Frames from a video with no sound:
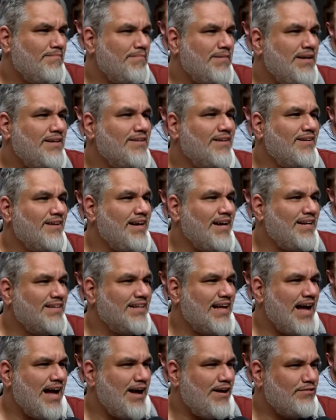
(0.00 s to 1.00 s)
Me no like it
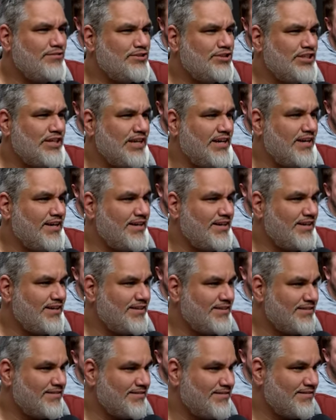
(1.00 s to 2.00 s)
the ouchy, huh?
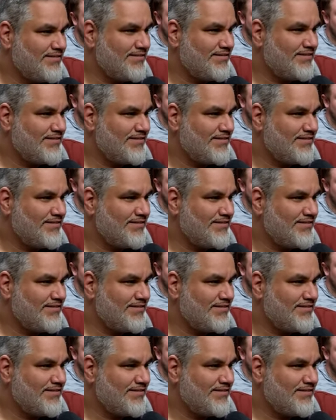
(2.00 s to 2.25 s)
Yeah.